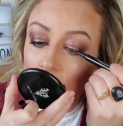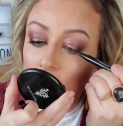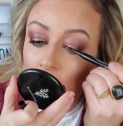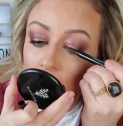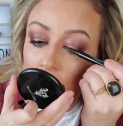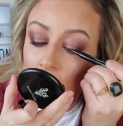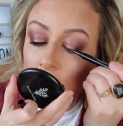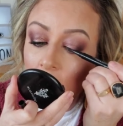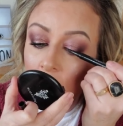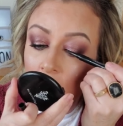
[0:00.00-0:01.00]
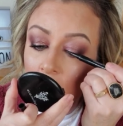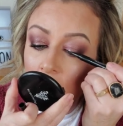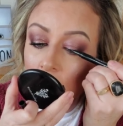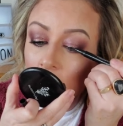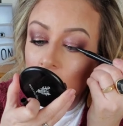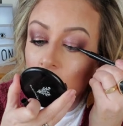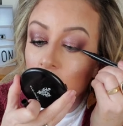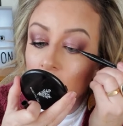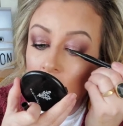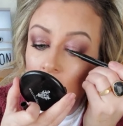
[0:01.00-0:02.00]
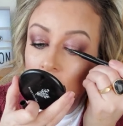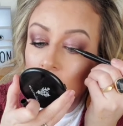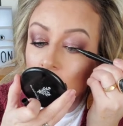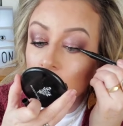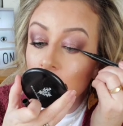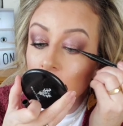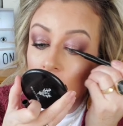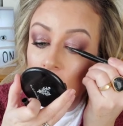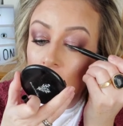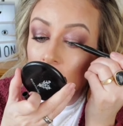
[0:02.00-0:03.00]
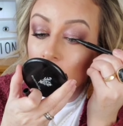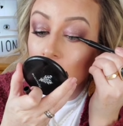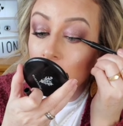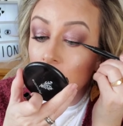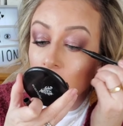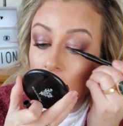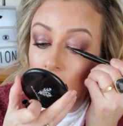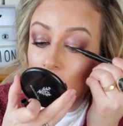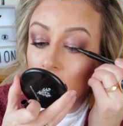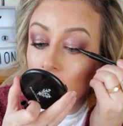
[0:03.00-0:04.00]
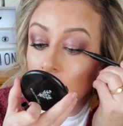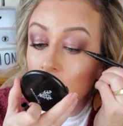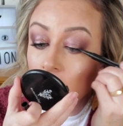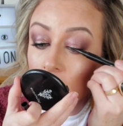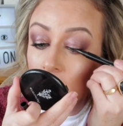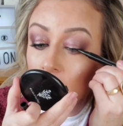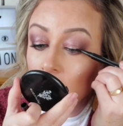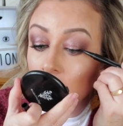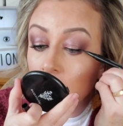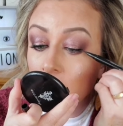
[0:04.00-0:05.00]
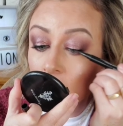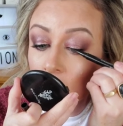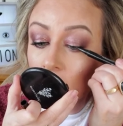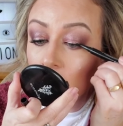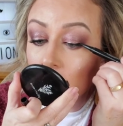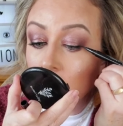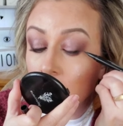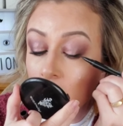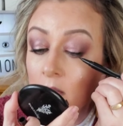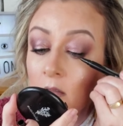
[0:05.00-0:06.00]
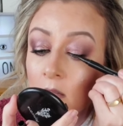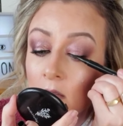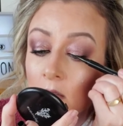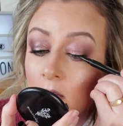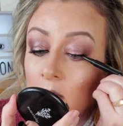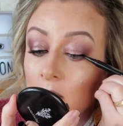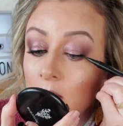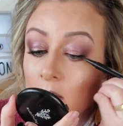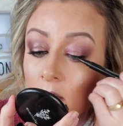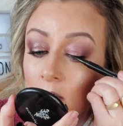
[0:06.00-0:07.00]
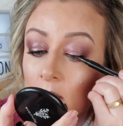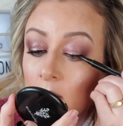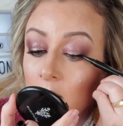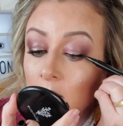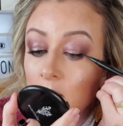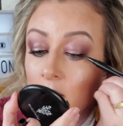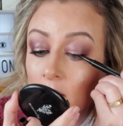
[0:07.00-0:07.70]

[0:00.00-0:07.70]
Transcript: (no one is talking)